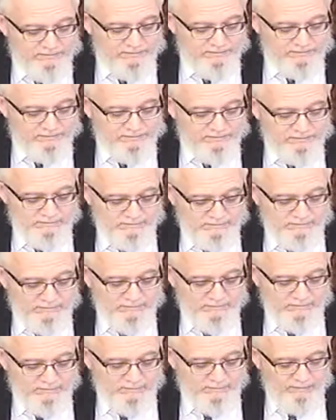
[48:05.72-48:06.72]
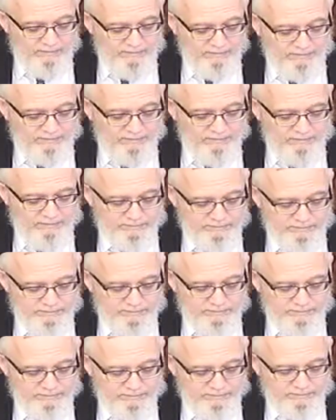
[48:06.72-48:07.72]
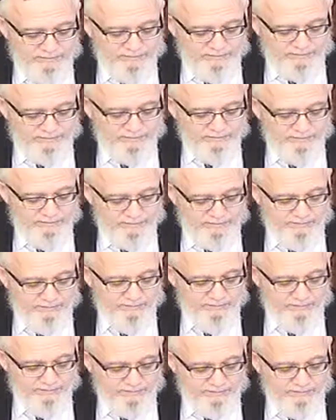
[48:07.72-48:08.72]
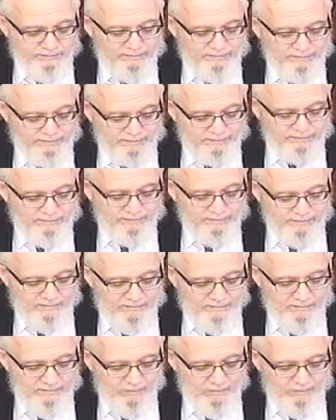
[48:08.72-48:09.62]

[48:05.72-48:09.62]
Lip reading: Nobody speaks.